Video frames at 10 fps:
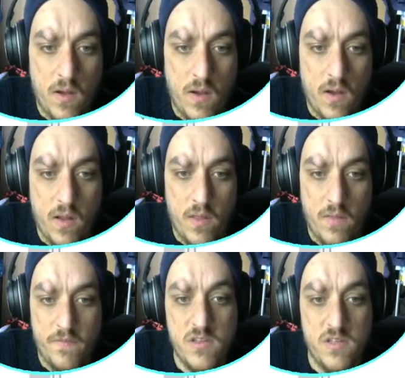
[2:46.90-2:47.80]
And the
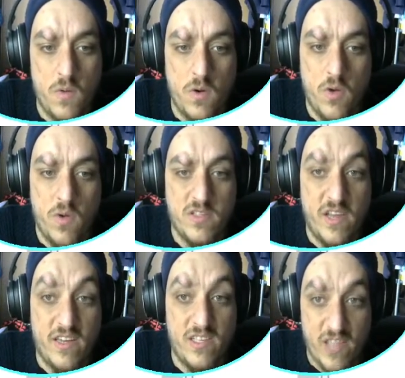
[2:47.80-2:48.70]
first thing you want to do is in
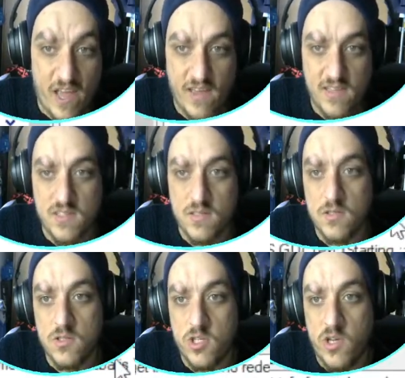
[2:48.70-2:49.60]
text.
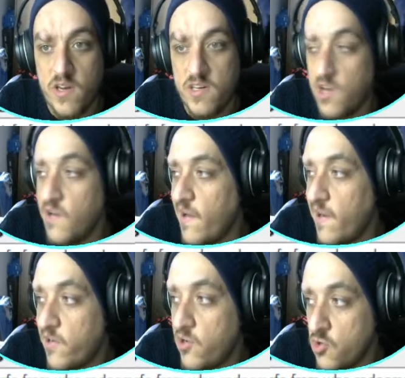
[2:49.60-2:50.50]
So you need to create a
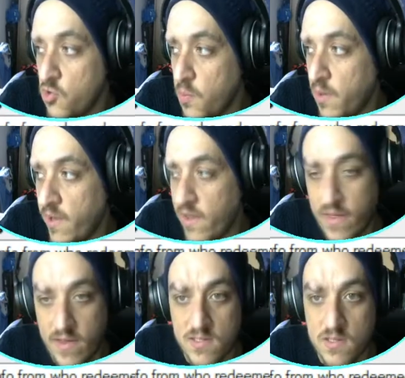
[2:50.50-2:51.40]
duplicate of
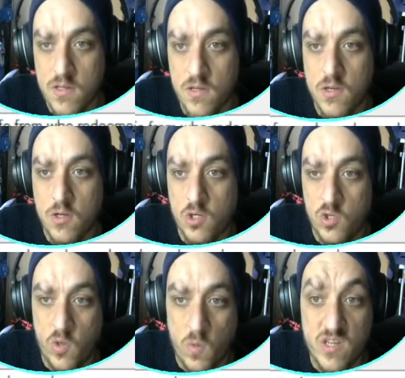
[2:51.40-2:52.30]
this. So you
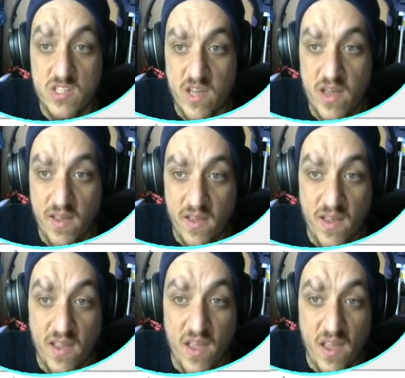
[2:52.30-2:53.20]
want to say,
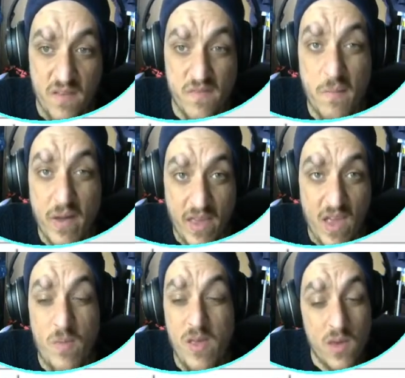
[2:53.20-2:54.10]
if my game
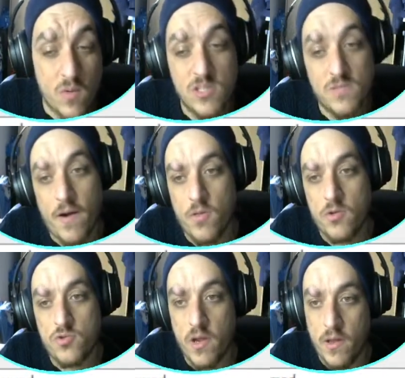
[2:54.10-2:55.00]
equals Spyro the
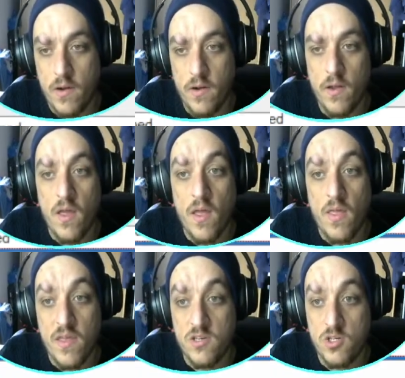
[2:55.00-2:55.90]
Dragon, then
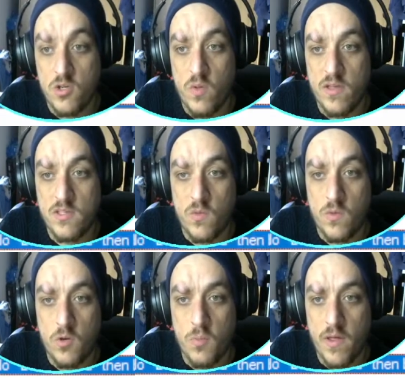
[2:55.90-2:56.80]
to do this. So
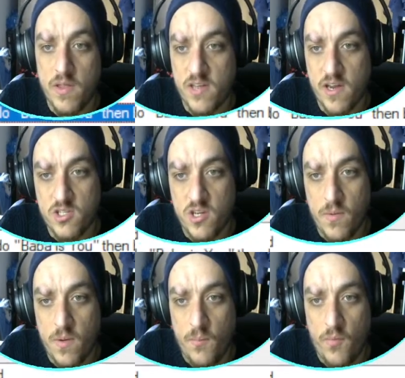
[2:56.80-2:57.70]
duplicate this action,
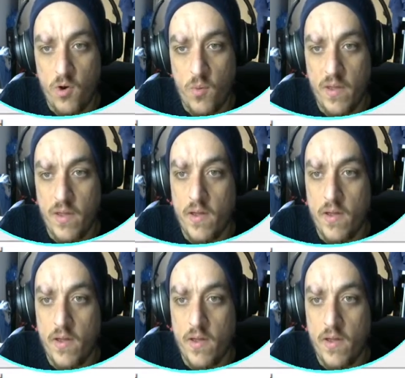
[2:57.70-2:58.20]
put it here.